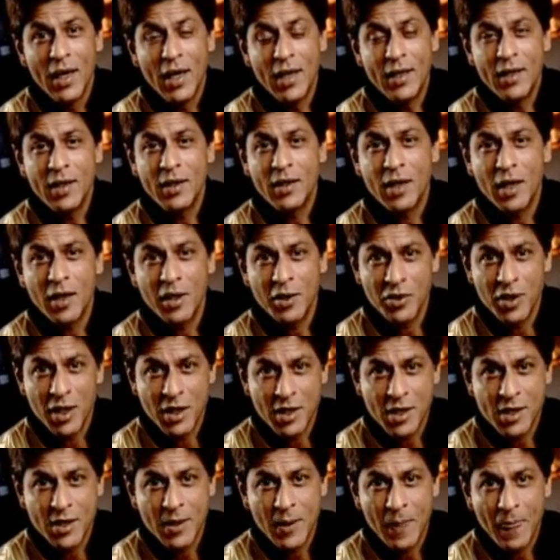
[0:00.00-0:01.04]
It encouraged
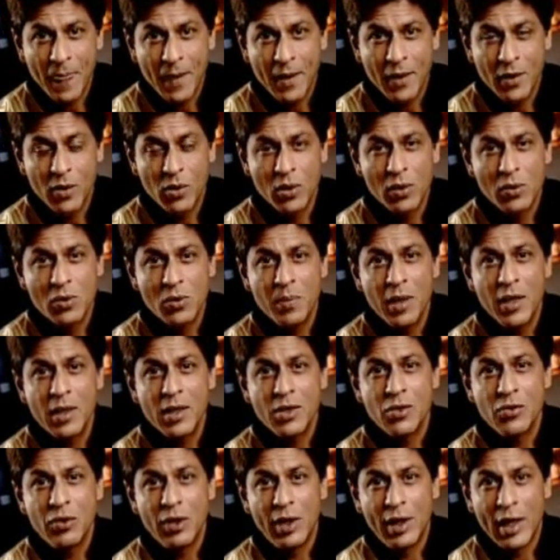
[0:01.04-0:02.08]
us. It also made
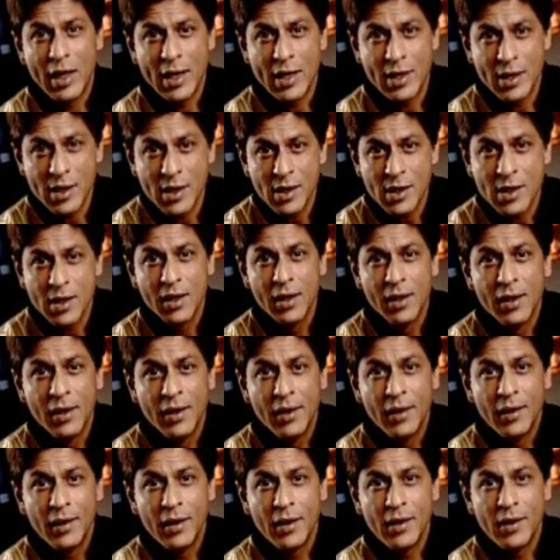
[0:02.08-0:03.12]
us realize
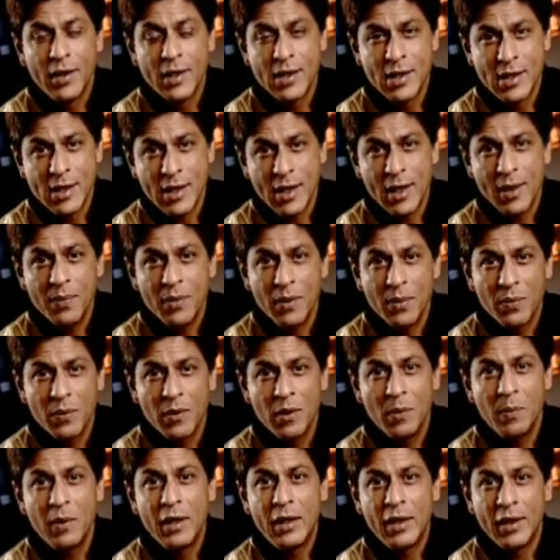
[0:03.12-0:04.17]
that this time
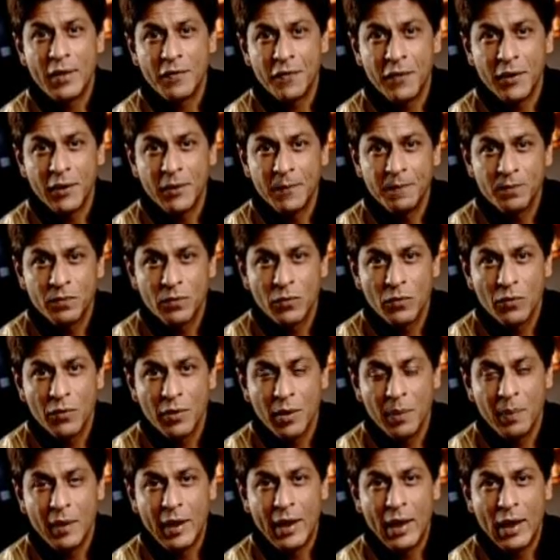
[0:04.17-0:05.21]
we'll be tougher,
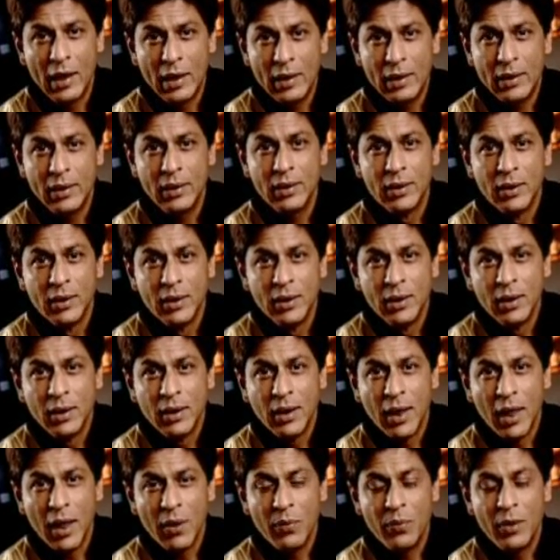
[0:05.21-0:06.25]
we'll be harder,
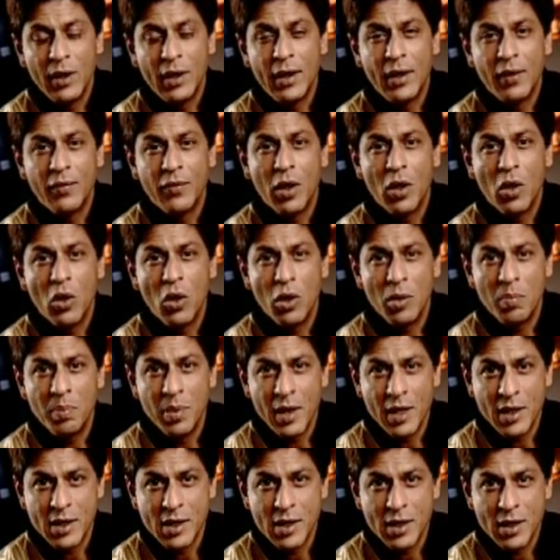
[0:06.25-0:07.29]
and we'll give our all
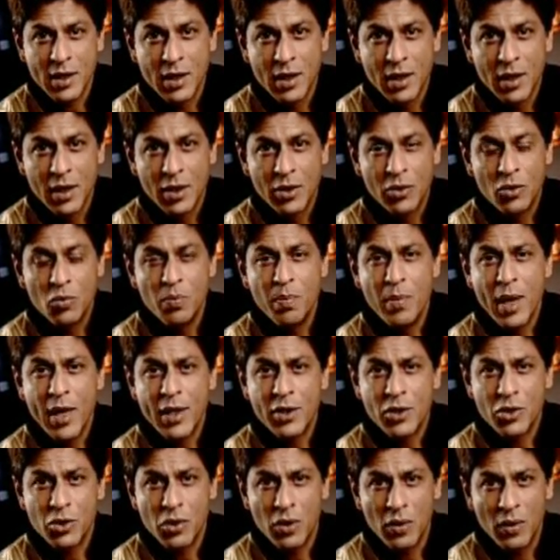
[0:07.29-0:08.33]
best to
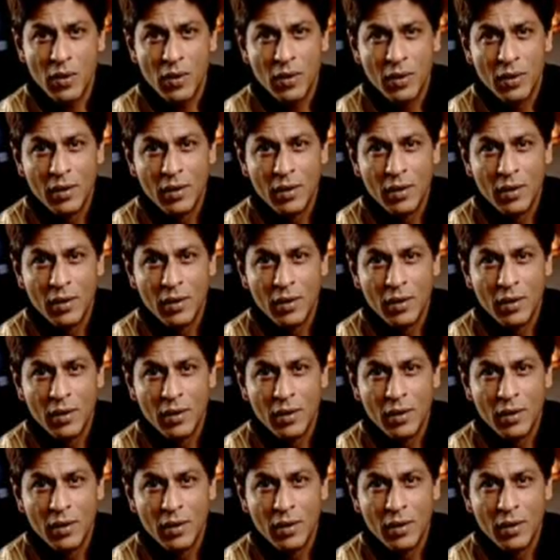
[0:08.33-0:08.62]
make sure